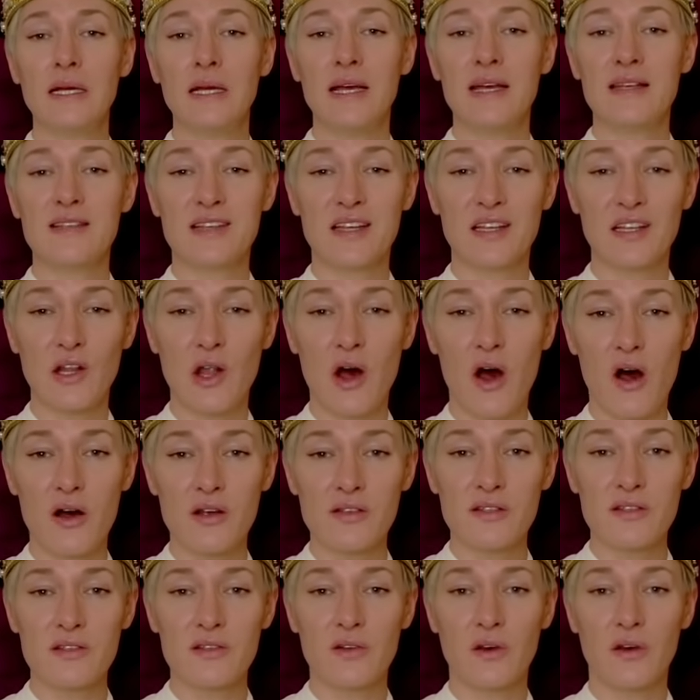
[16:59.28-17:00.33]
isn't
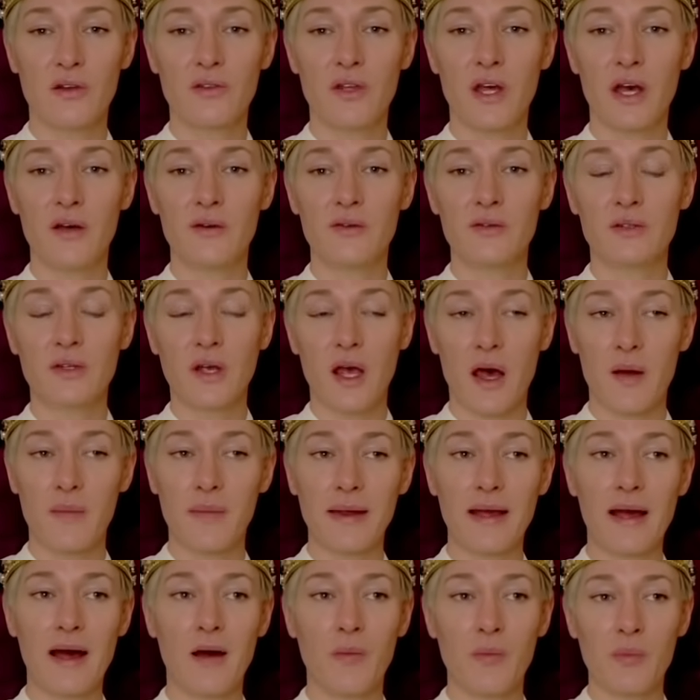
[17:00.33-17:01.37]
lost on those
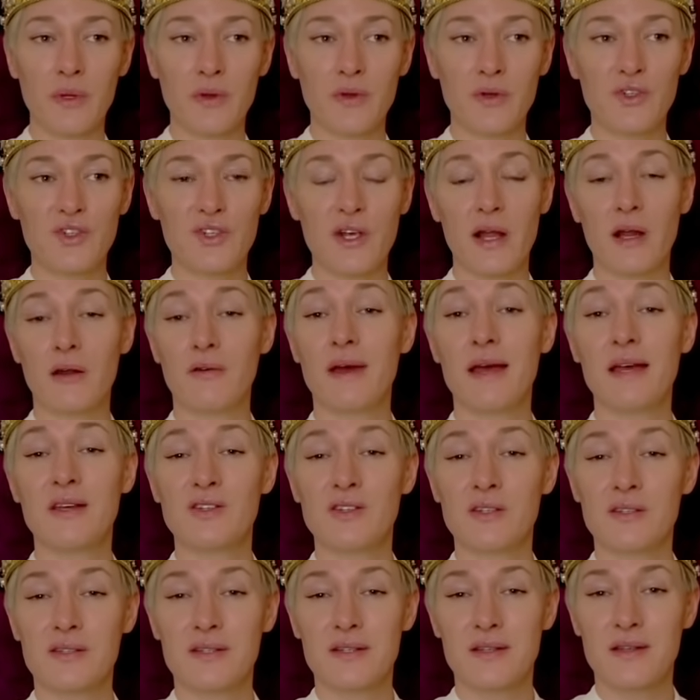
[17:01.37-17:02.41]
coming up in the
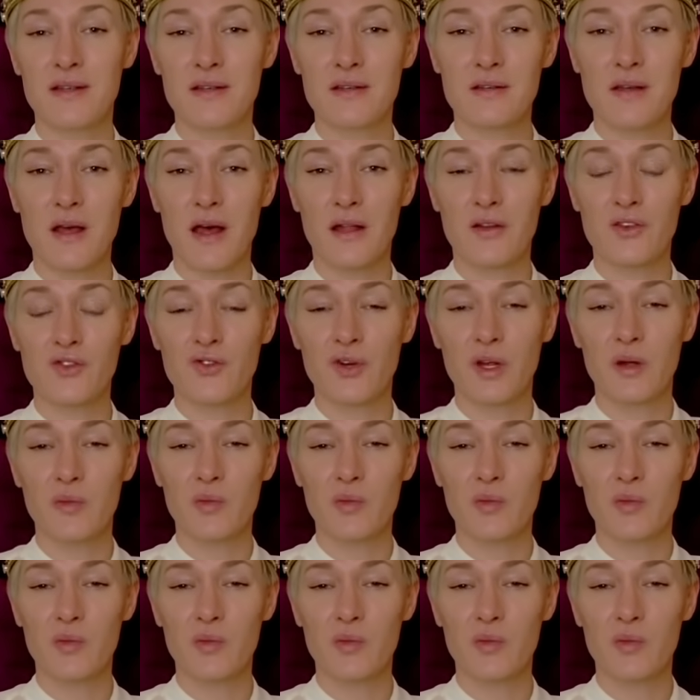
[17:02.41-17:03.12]
generations in this country,